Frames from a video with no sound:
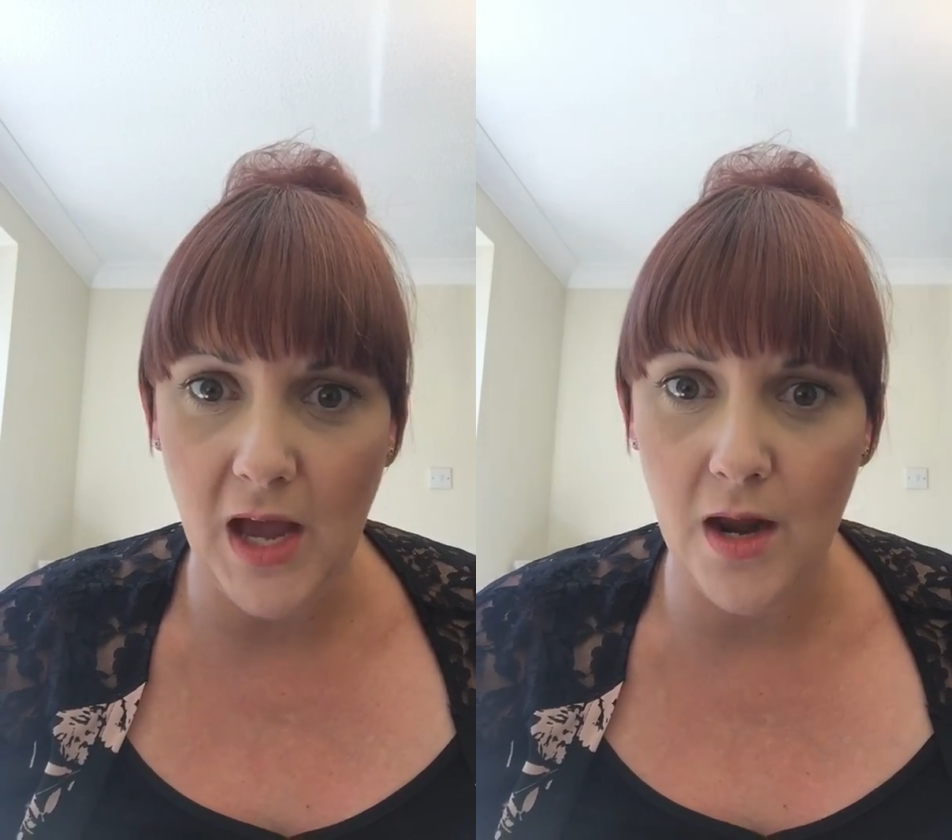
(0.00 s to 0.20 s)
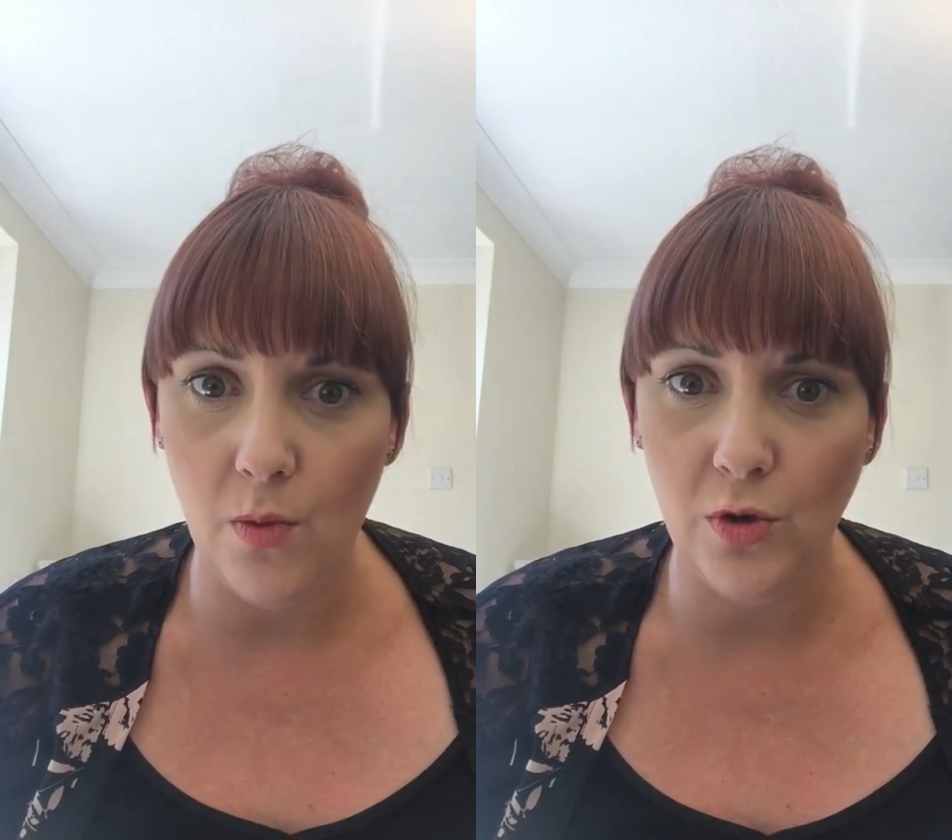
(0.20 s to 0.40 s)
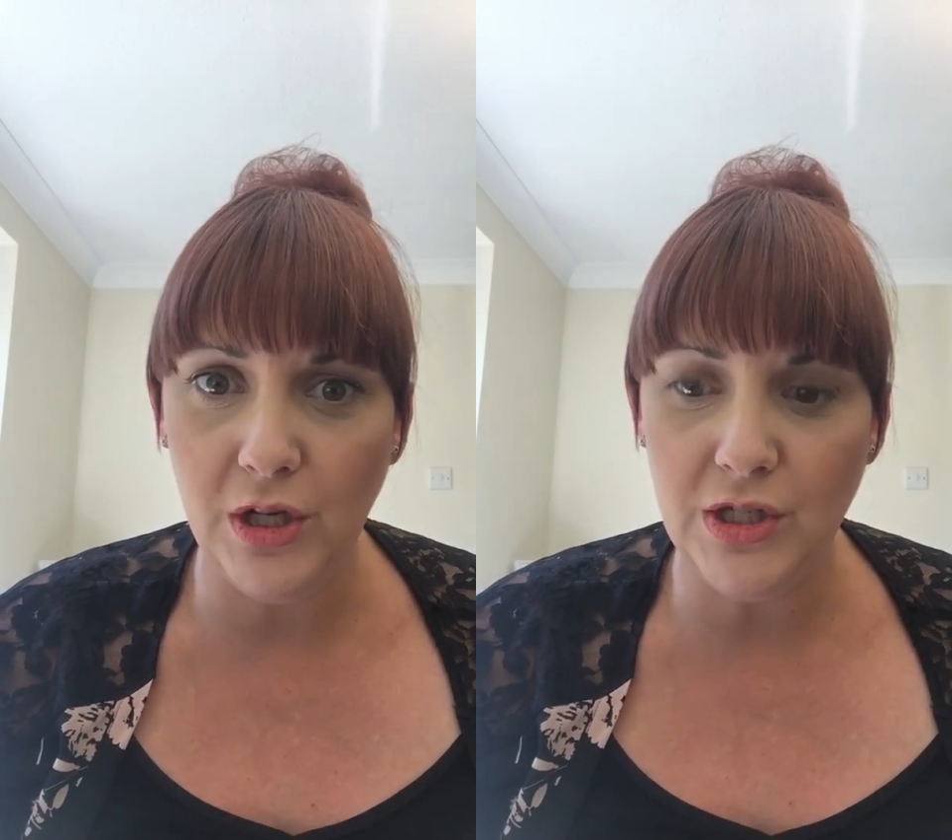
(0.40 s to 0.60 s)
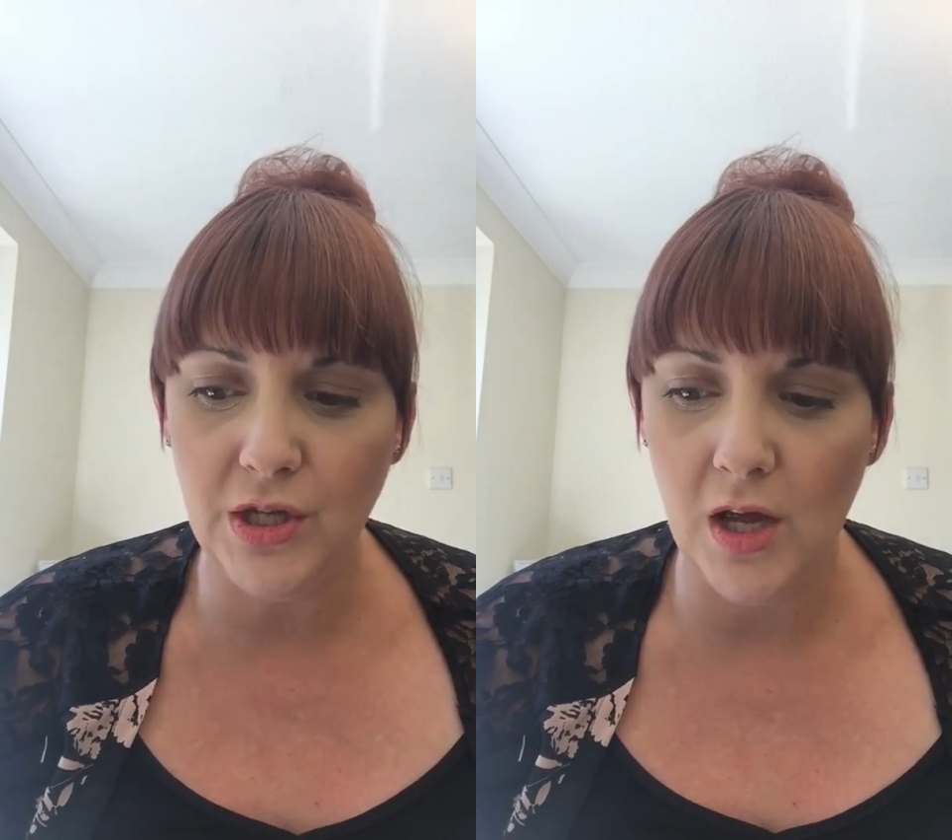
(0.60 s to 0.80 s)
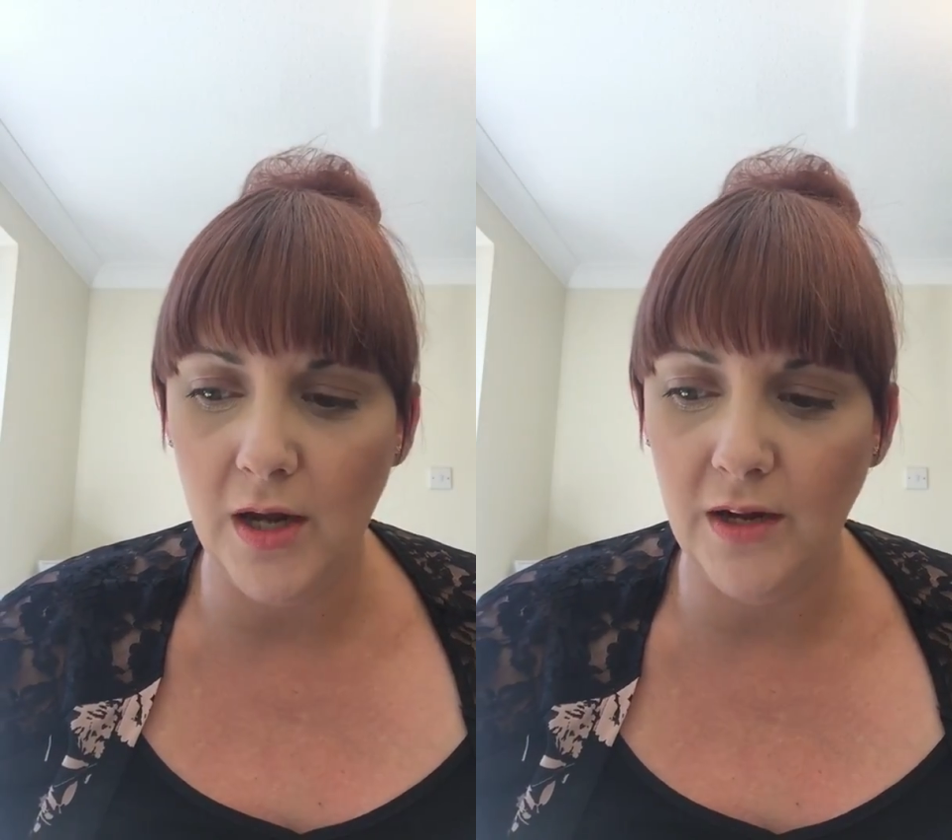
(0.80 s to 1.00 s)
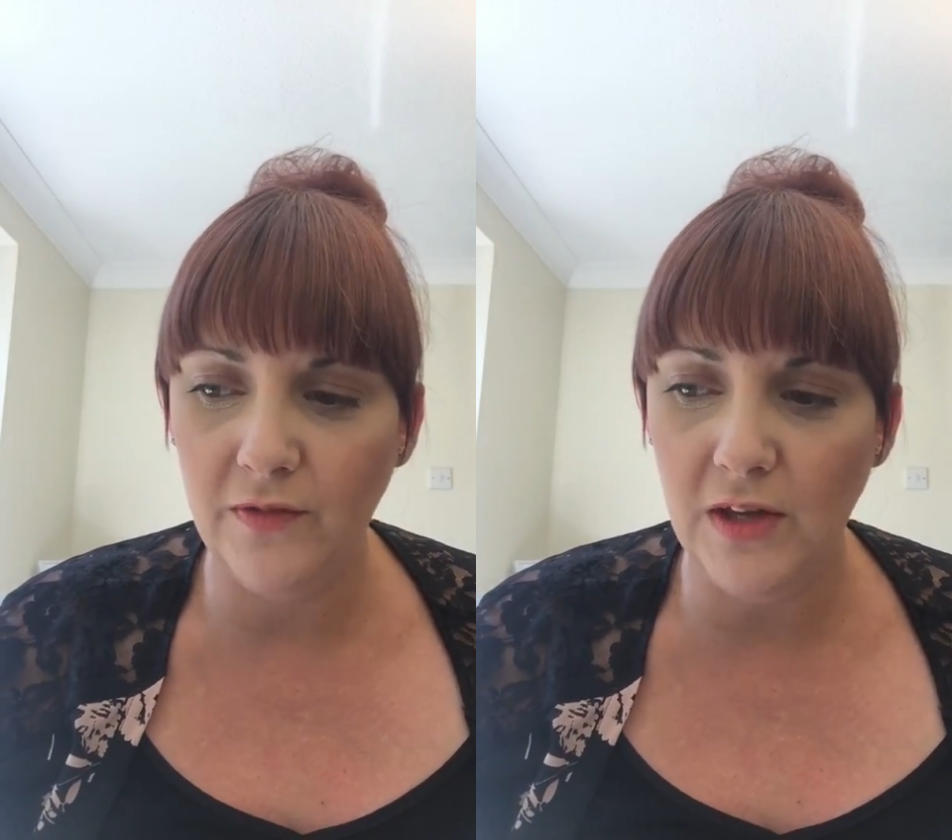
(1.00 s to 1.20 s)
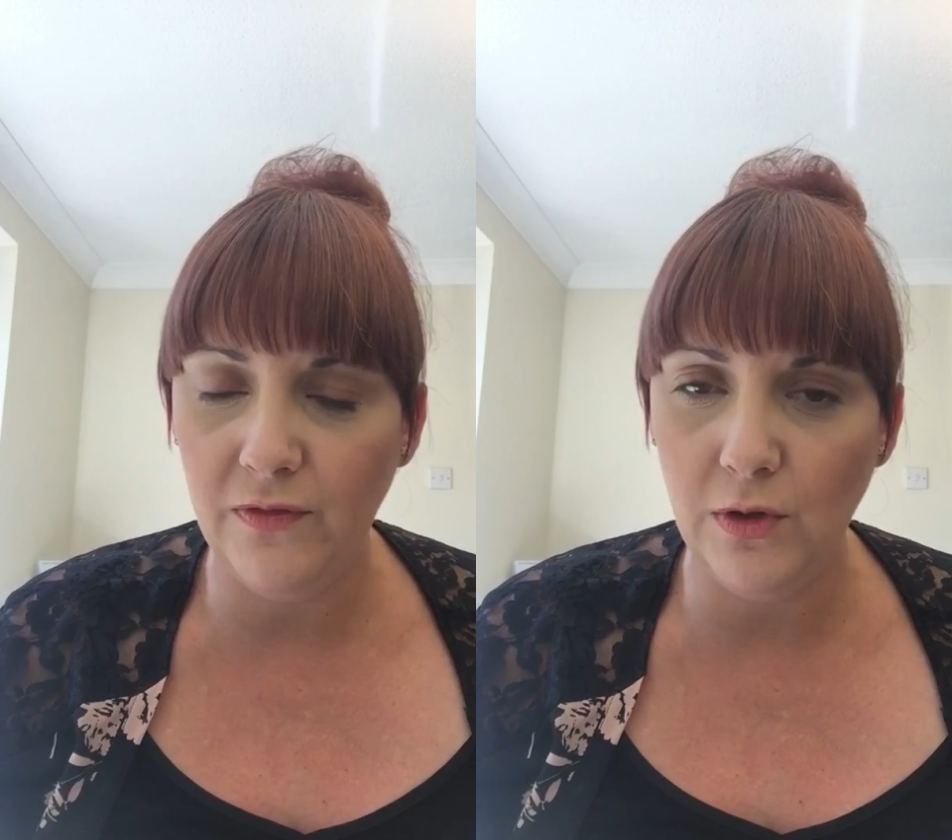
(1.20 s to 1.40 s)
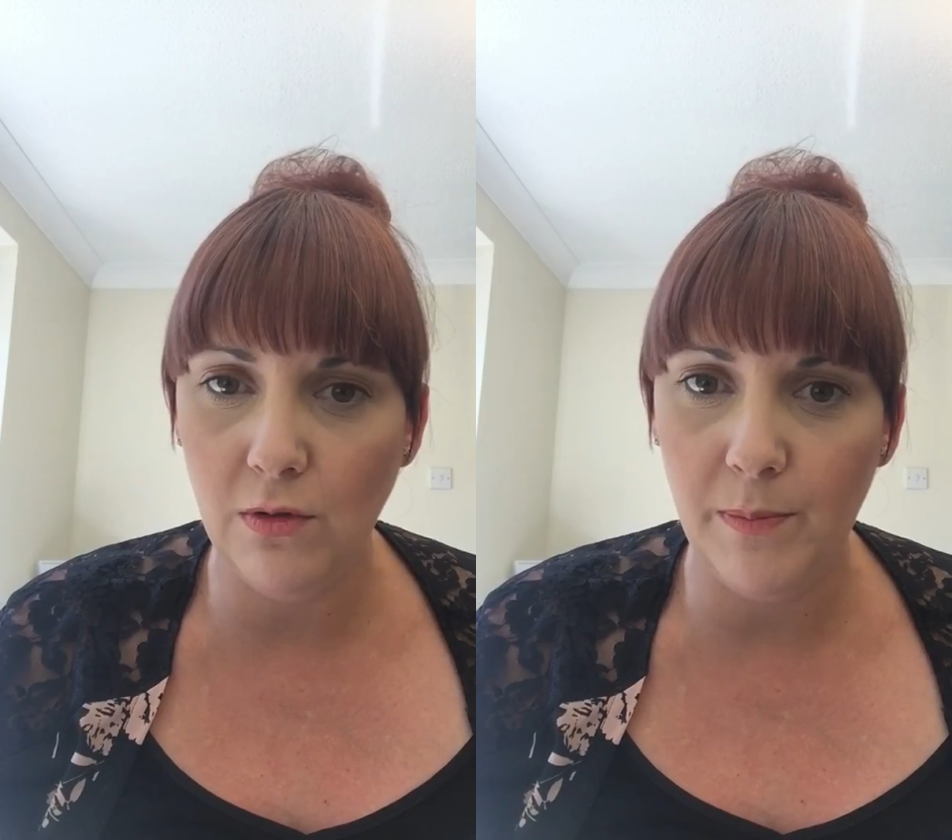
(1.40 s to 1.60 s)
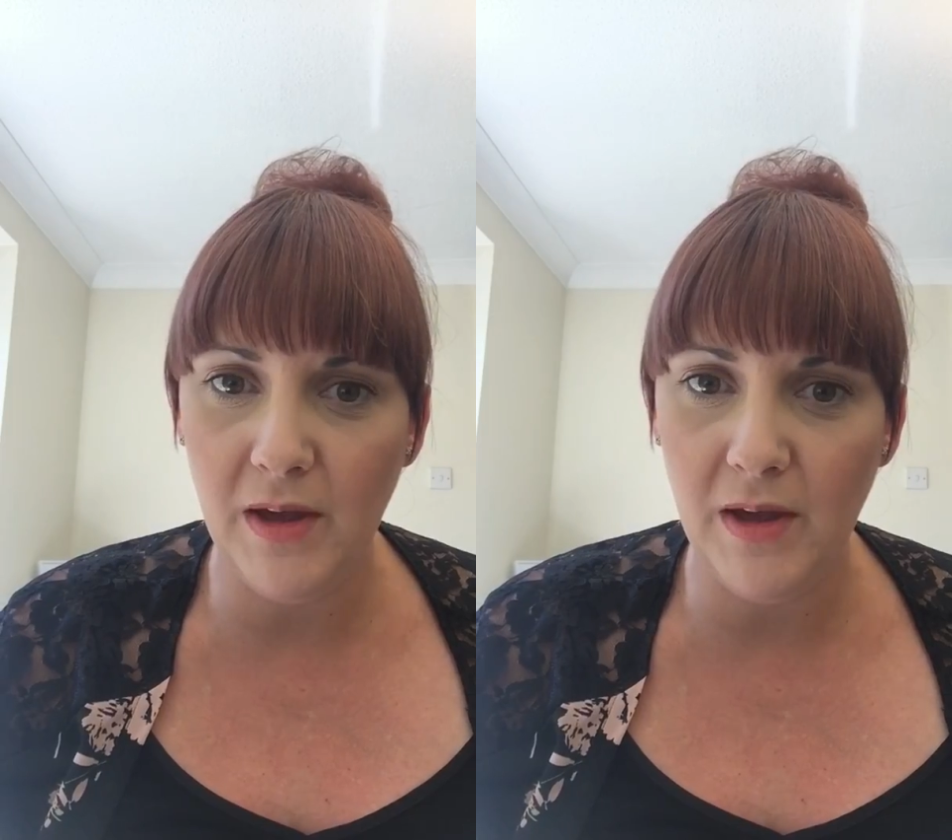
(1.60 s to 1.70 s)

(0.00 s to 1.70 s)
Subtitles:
and I wanted to kind of give you a